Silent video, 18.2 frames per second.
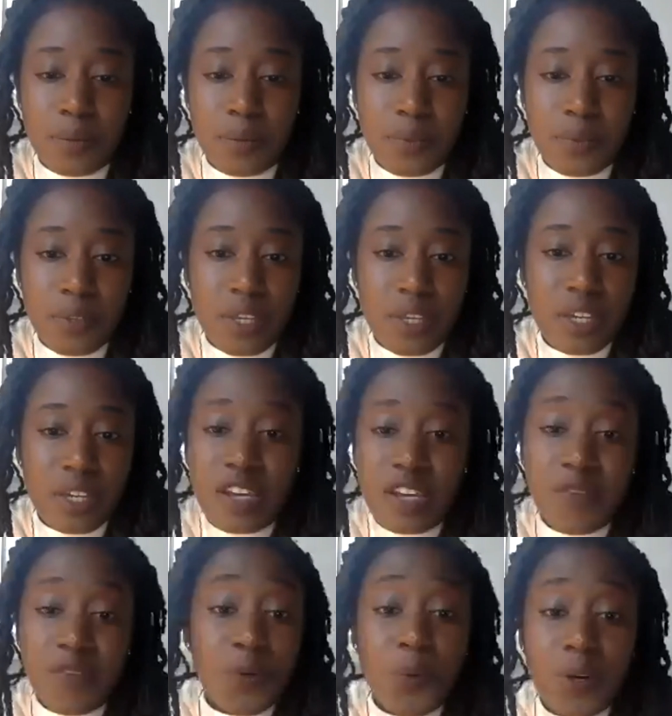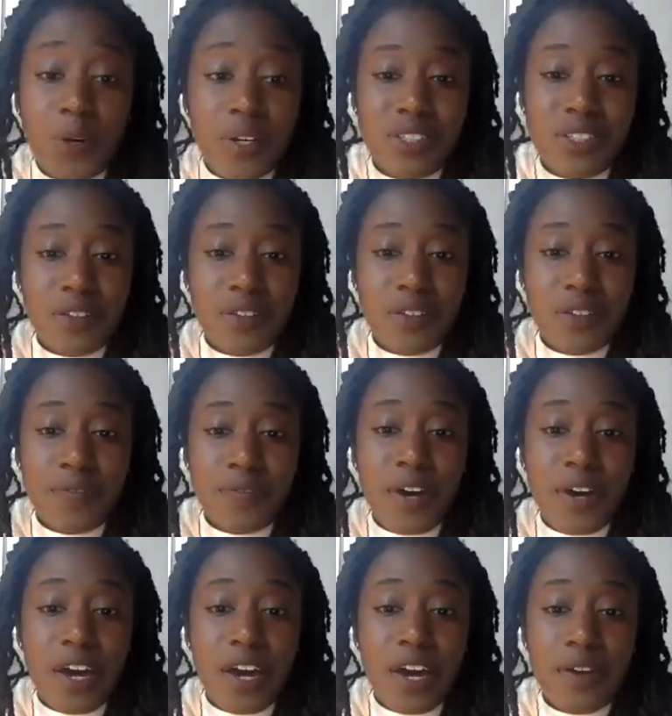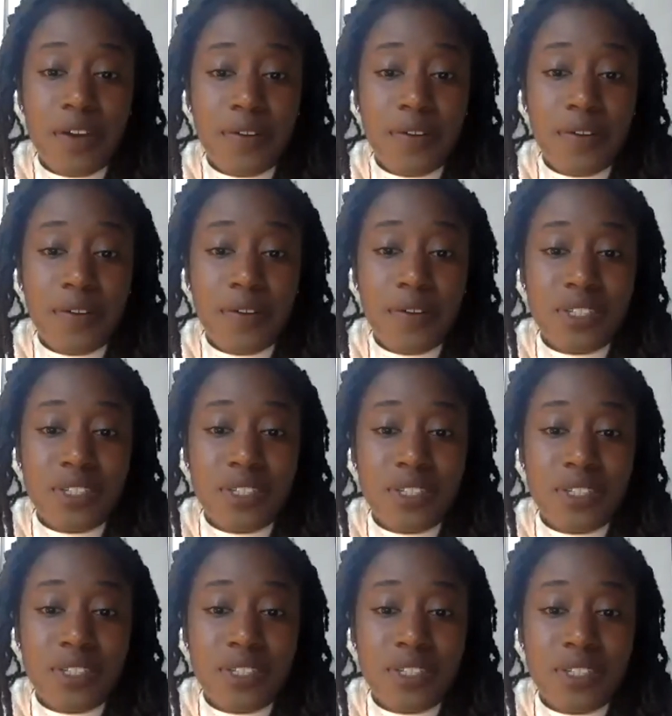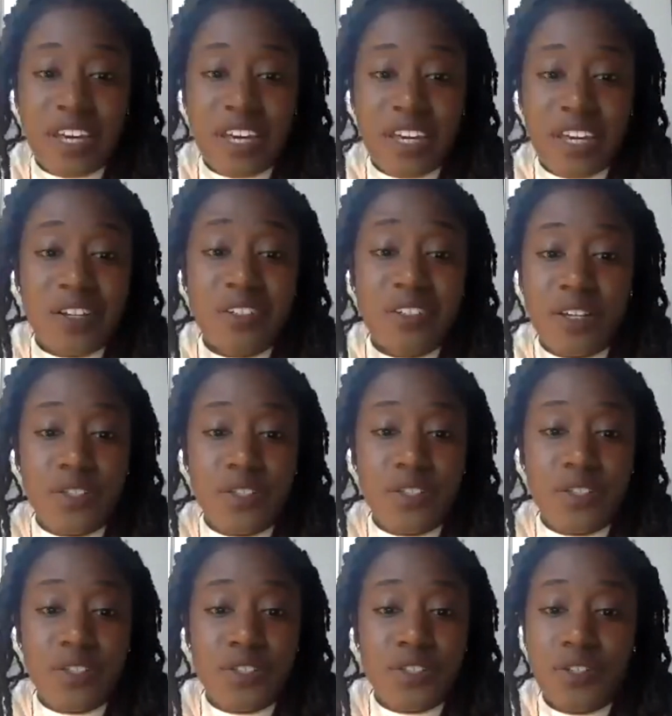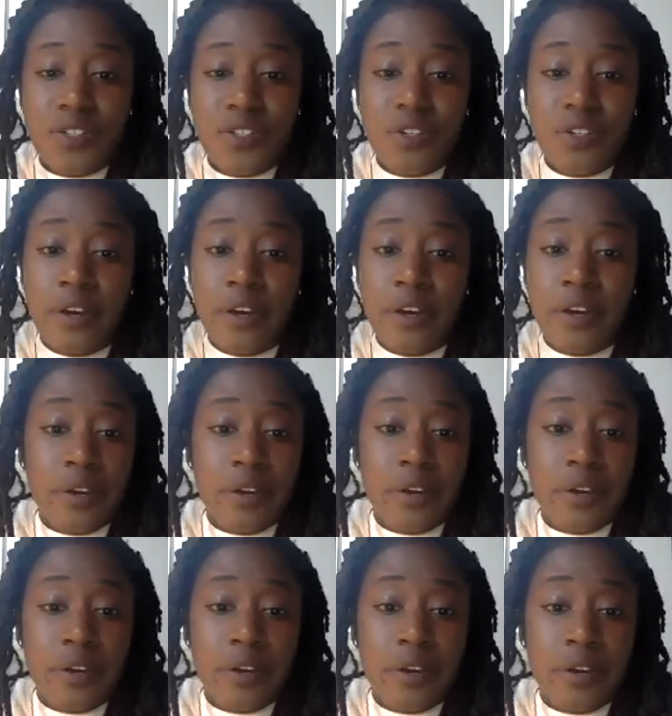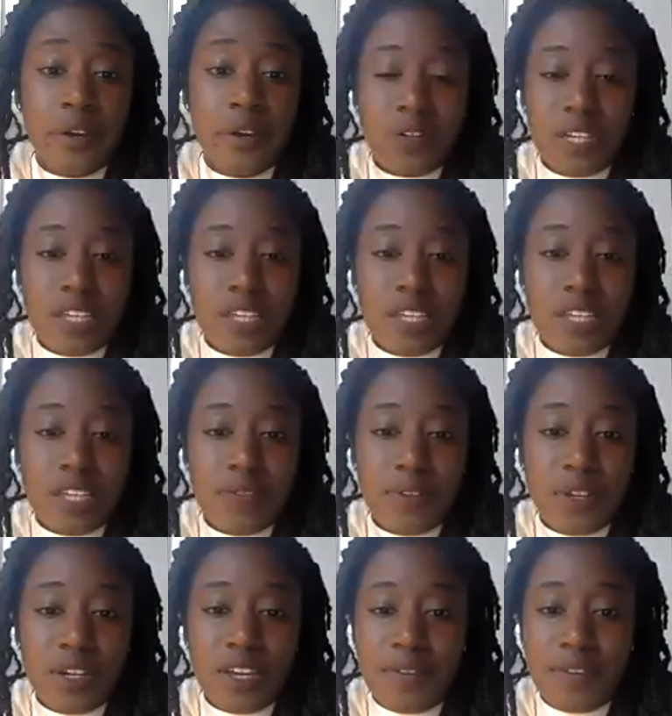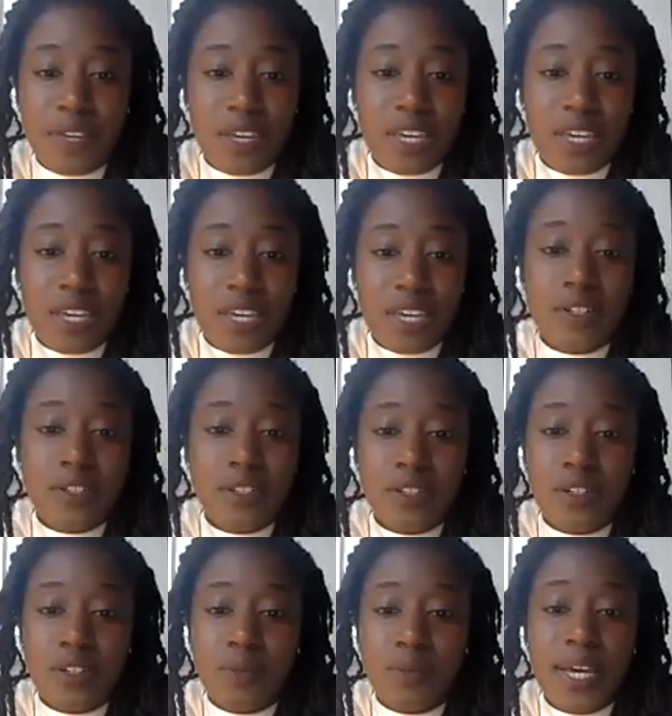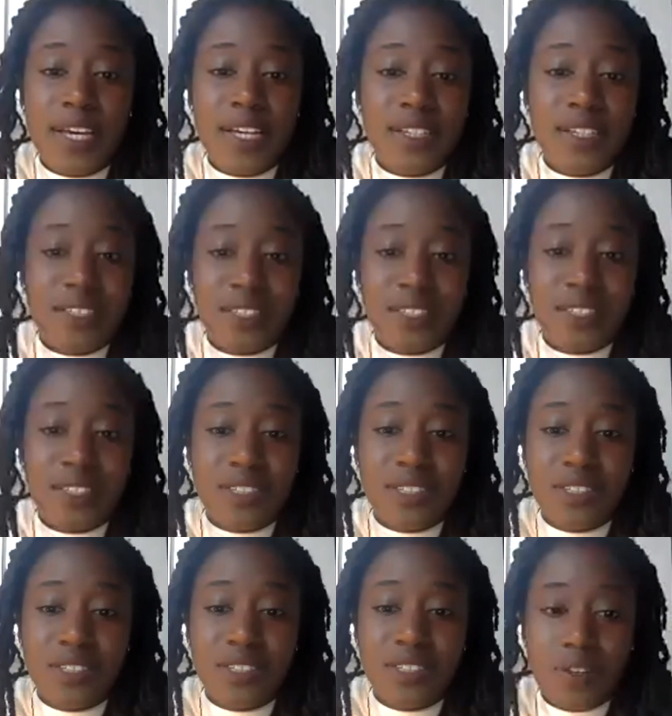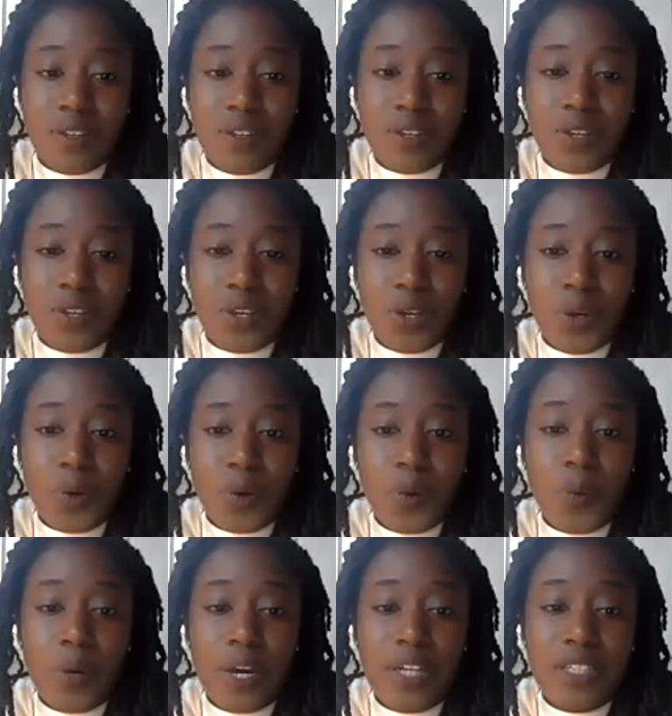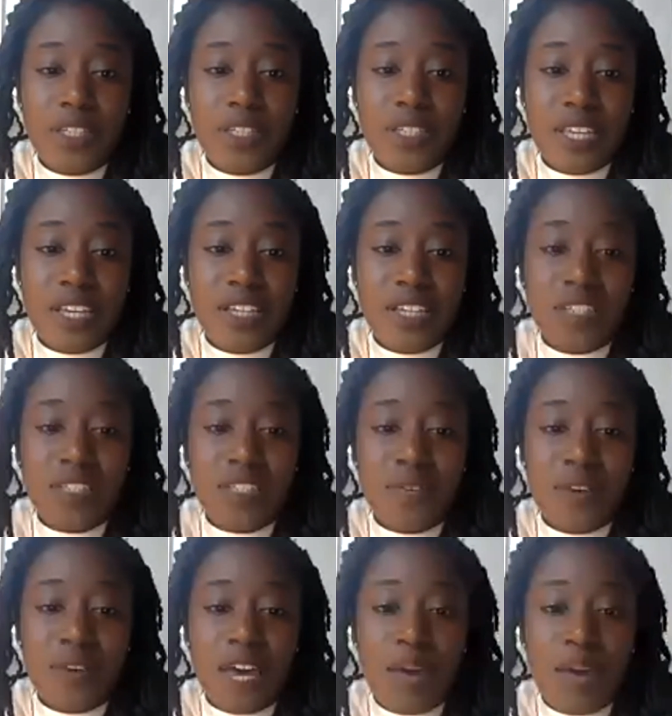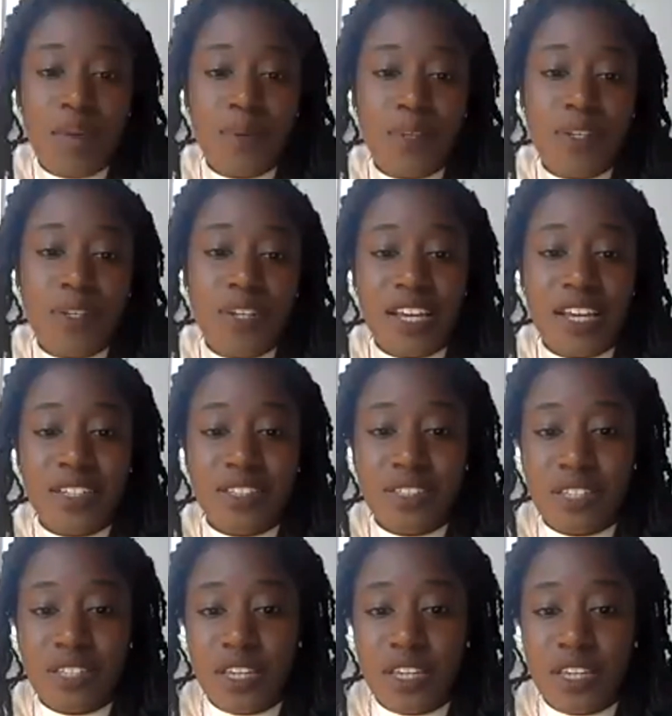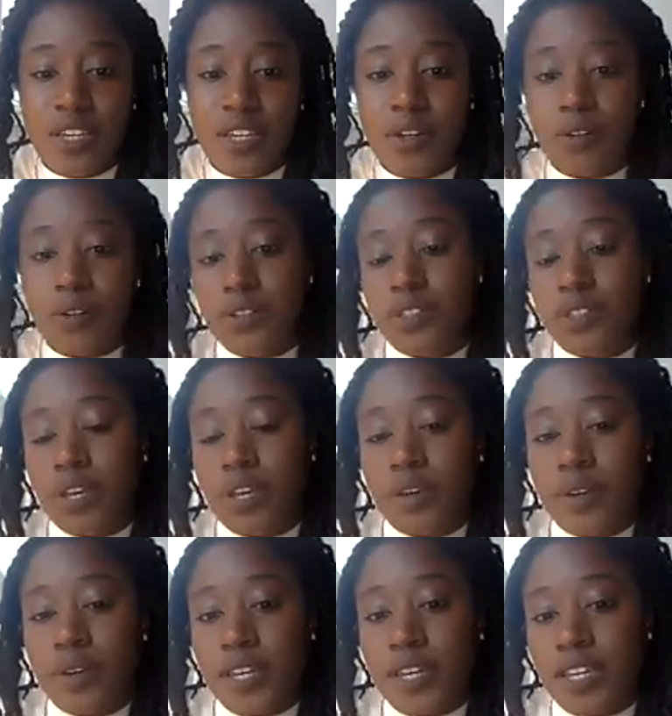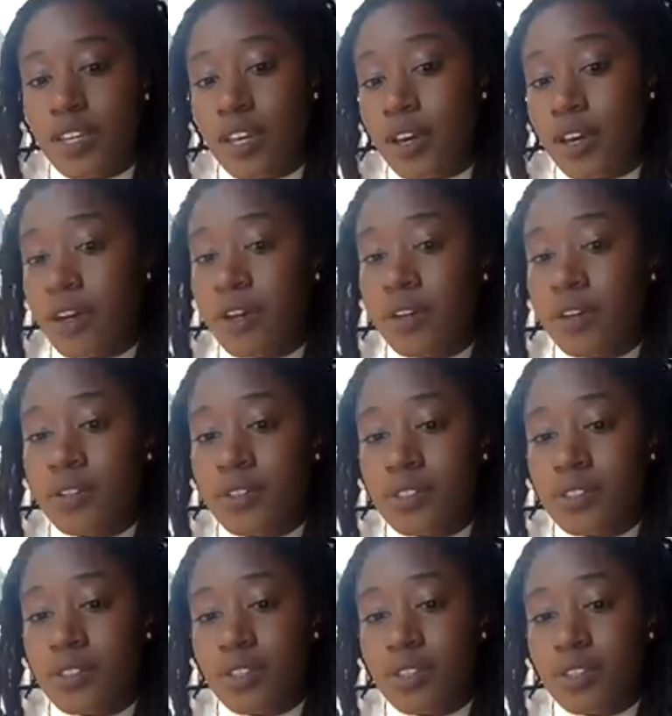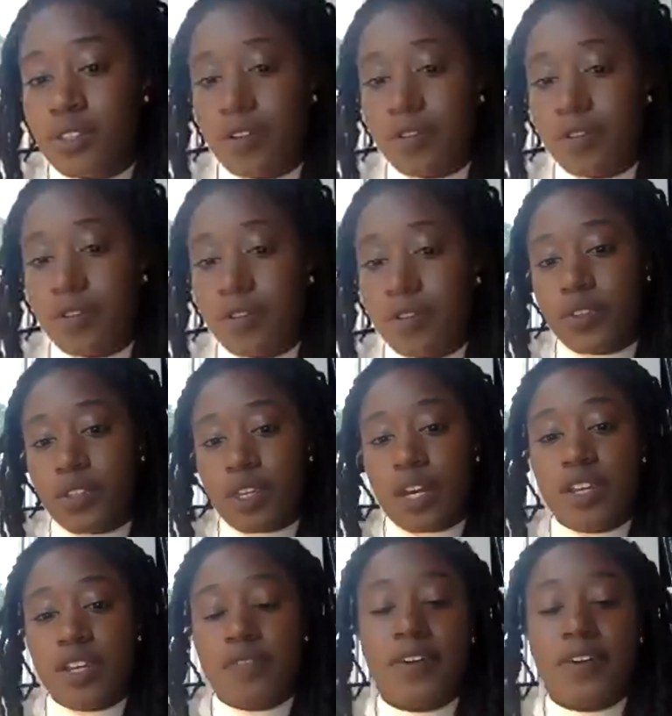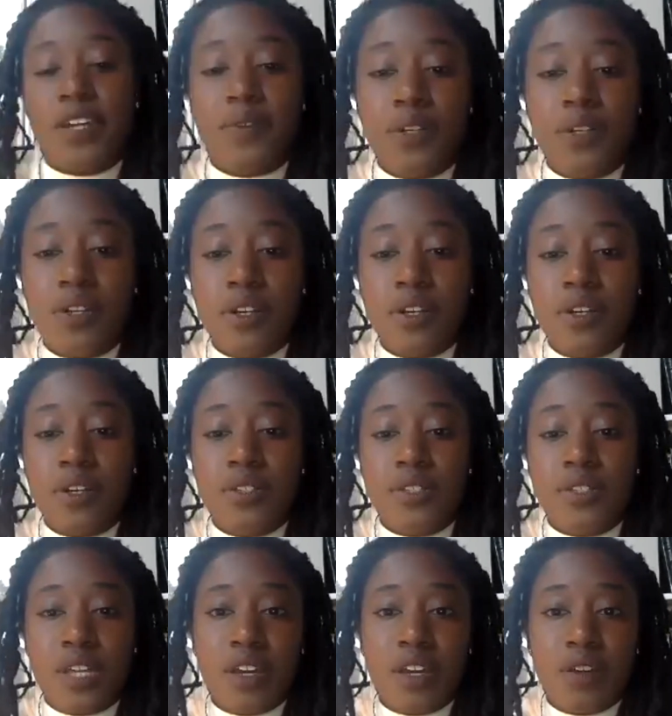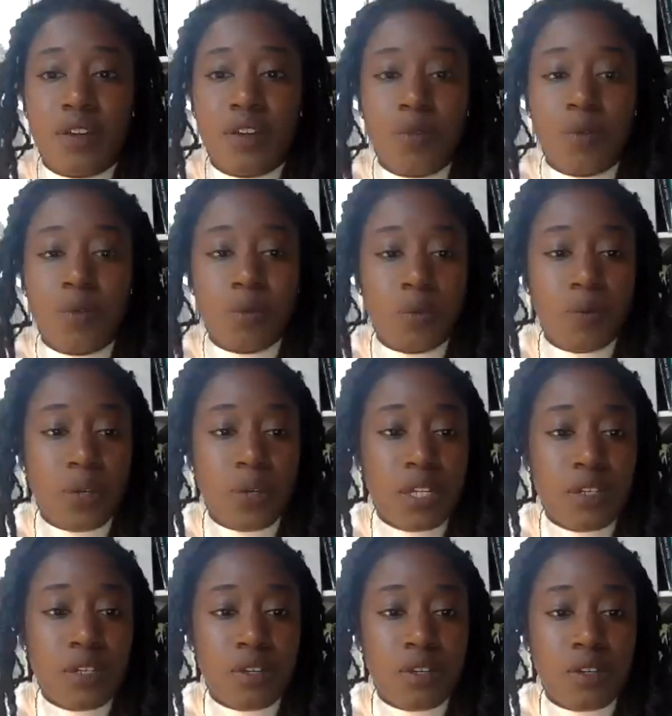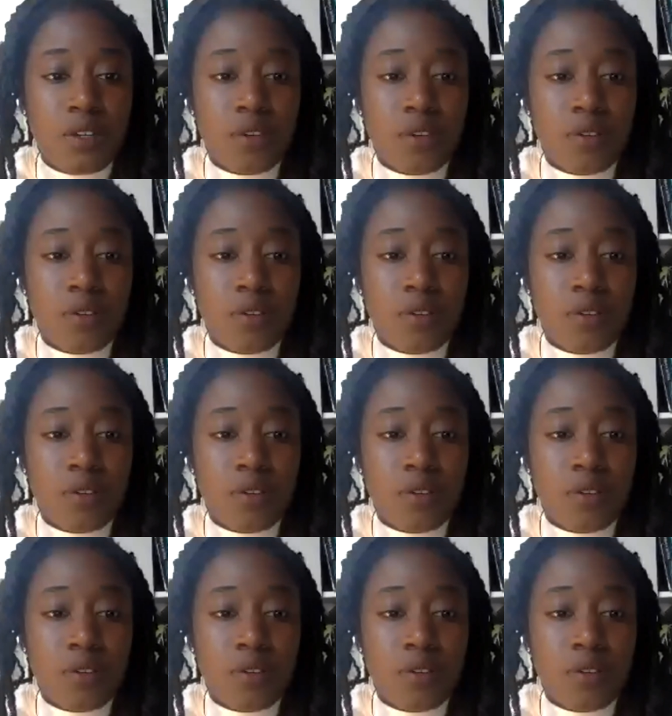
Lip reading: It never was a virus that killed us, no, not even if it killed en masse. Worse things have happened at sea, or so it goes. And if anyone knows that, we do.